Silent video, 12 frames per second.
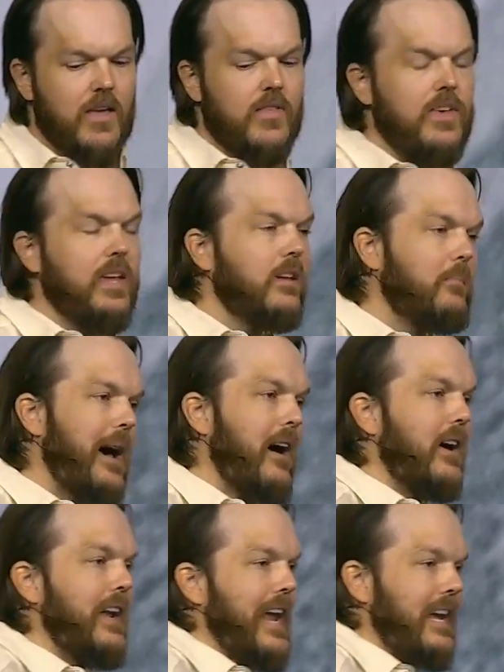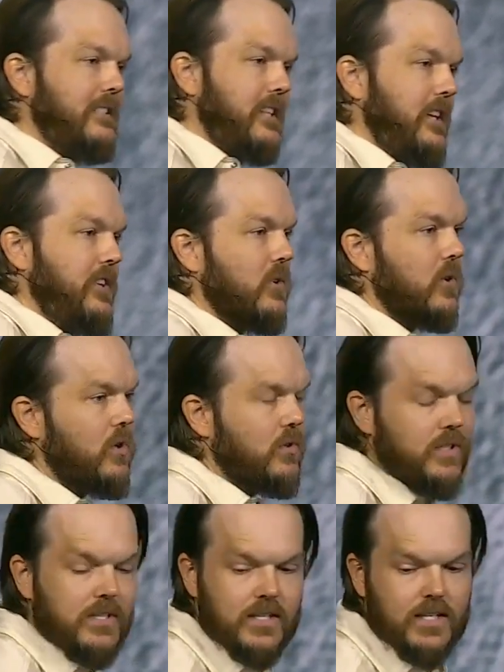Thinking about an
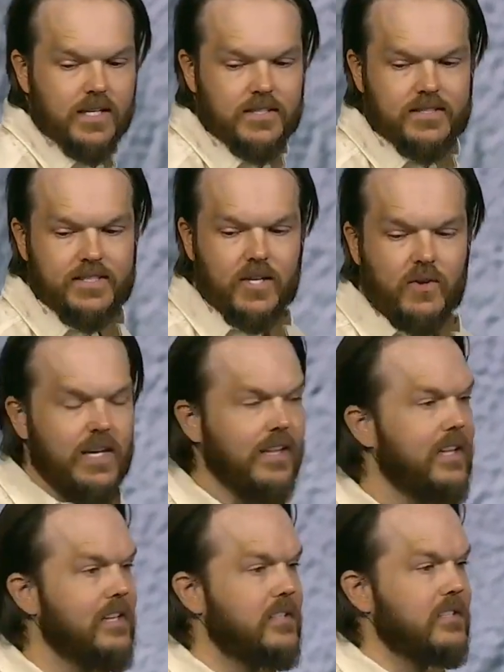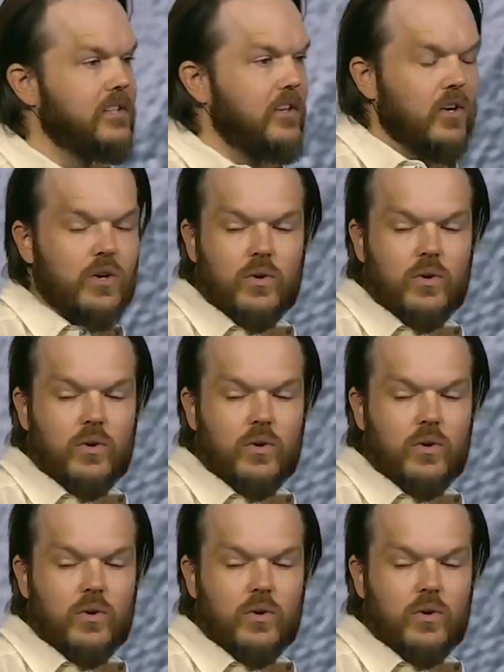18-year-old considering this as their